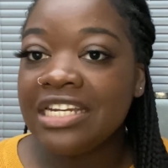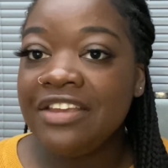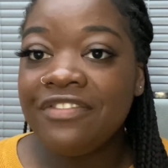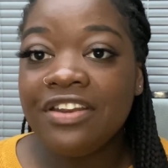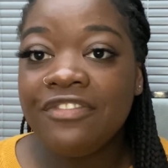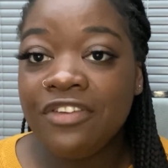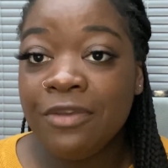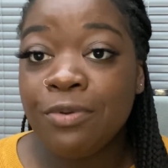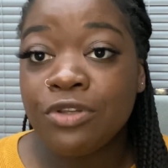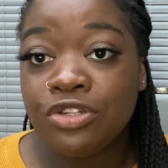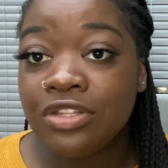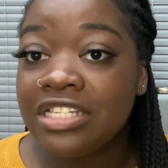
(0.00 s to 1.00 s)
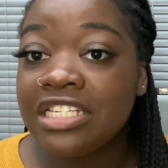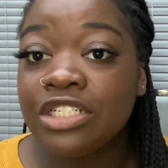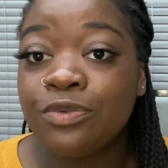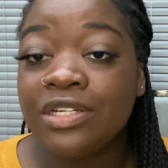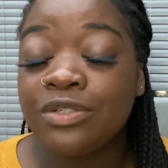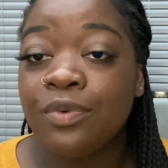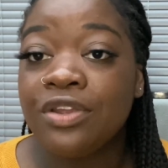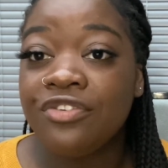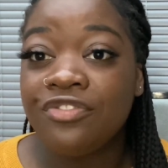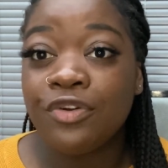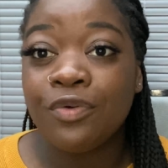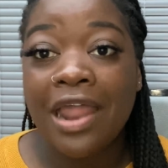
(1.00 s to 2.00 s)
even if He puts you in a situation where you
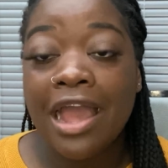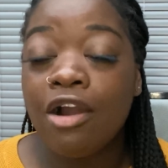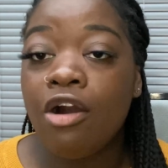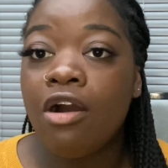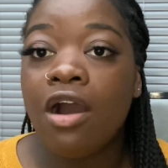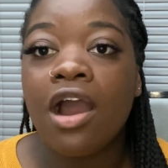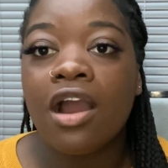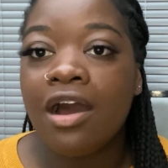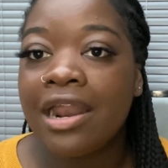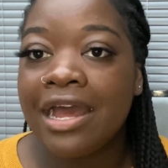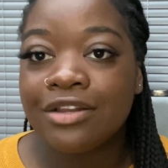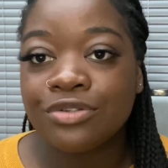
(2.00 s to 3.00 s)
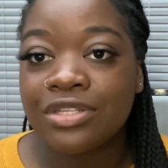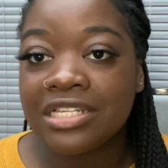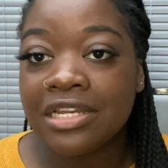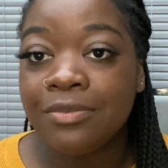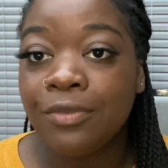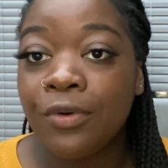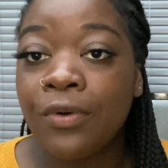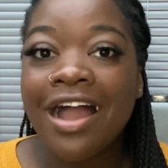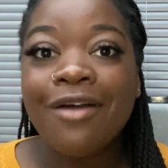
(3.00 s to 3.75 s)
feel like, oh, I can't handle this anymore.